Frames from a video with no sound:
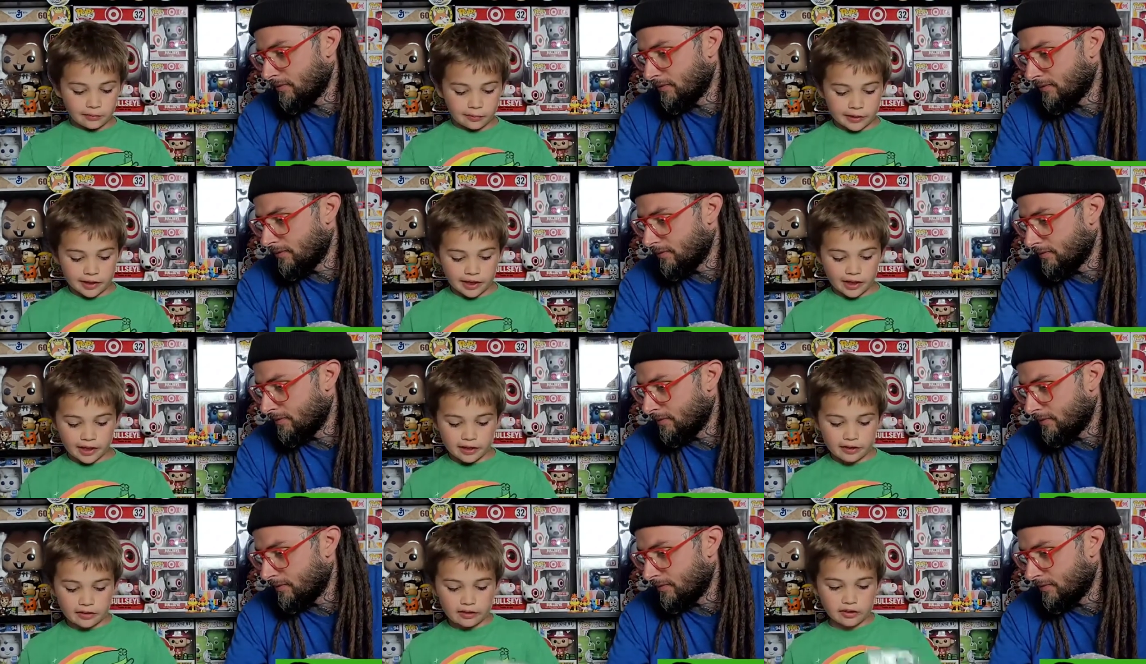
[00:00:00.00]

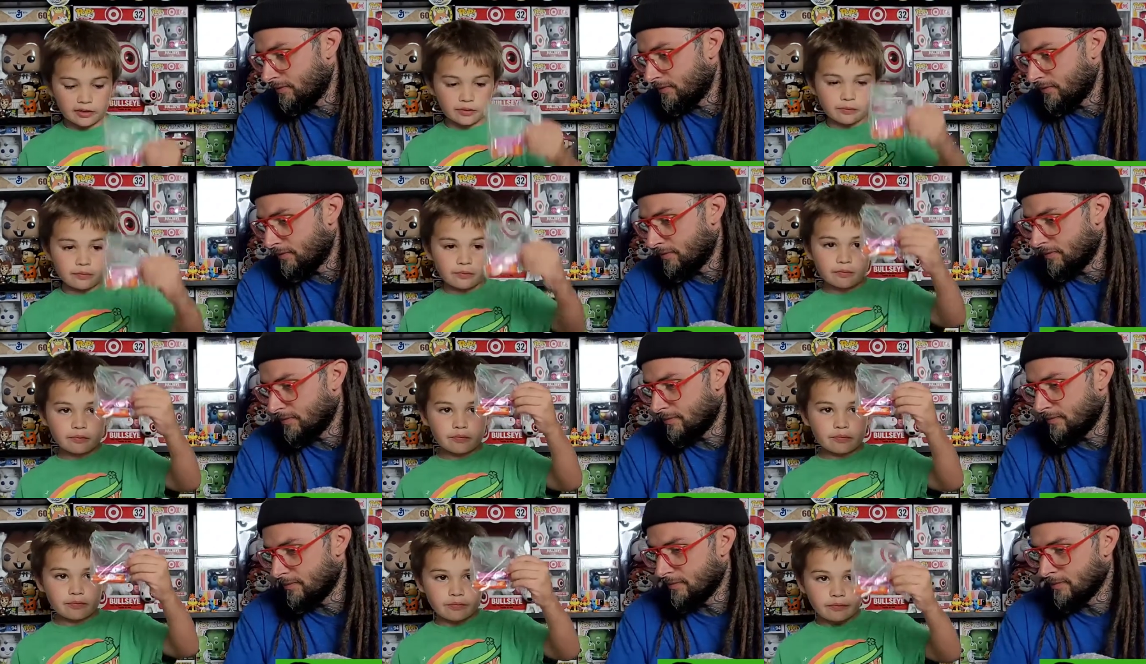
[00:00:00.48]
Speaker 1: candy.
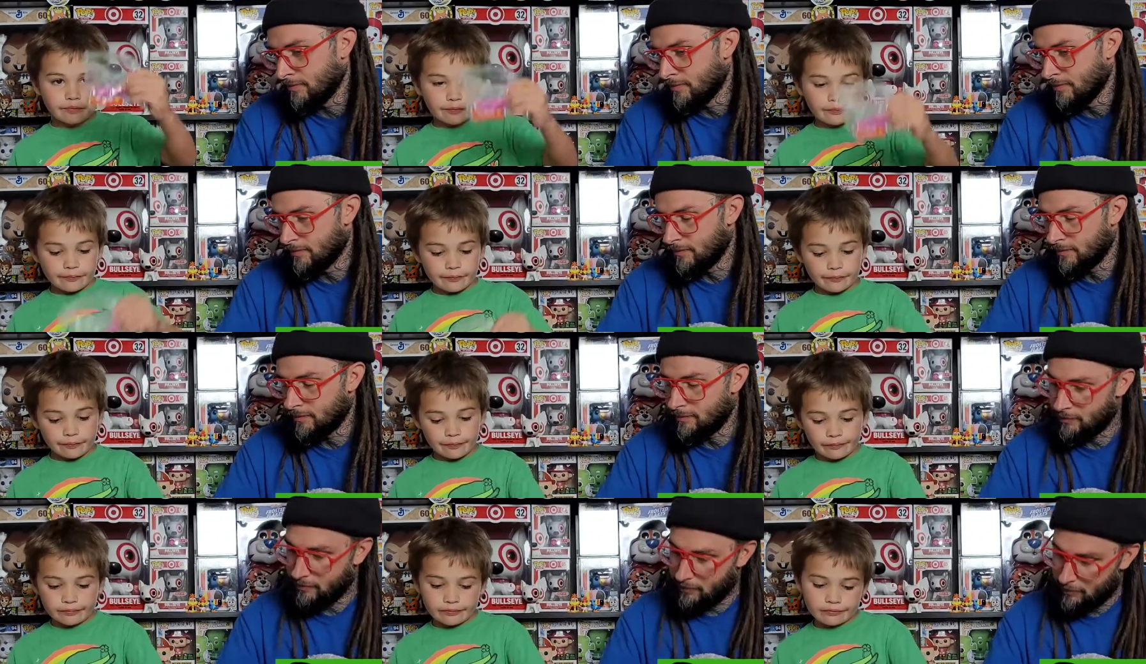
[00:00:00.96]

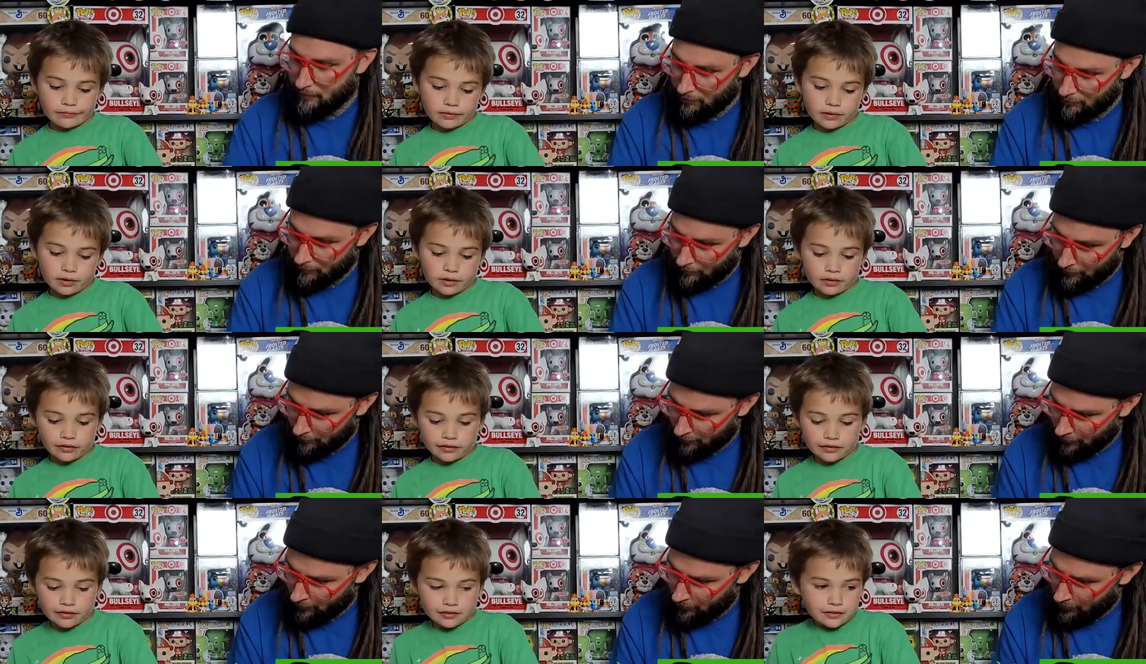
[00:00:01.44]
I'm
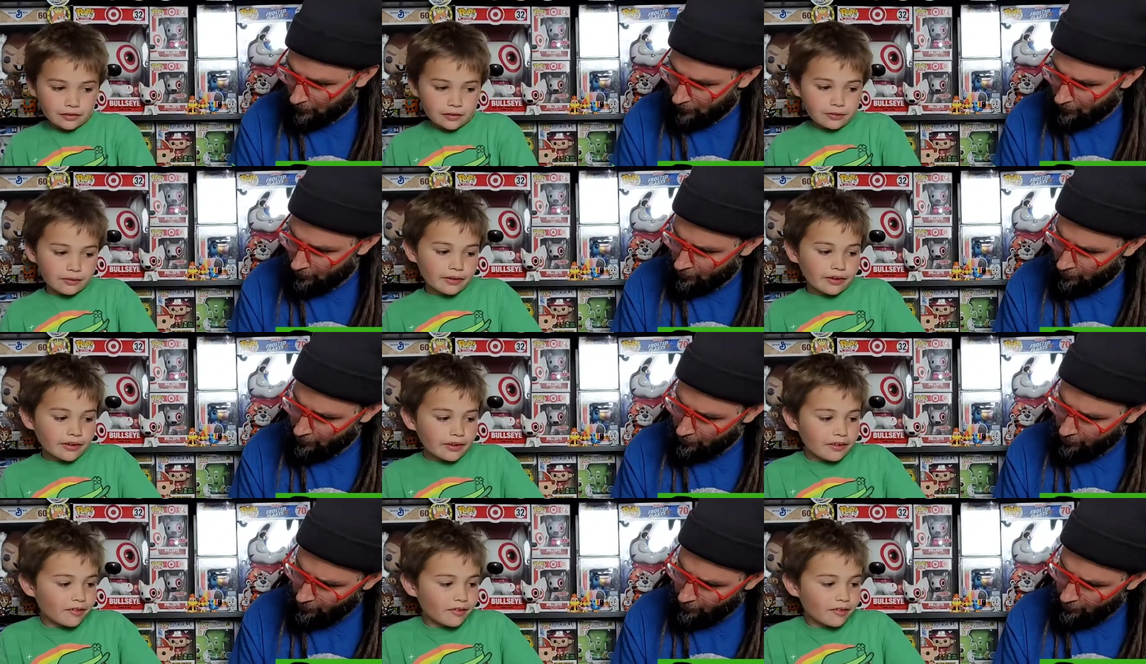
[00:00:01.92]
gonna show that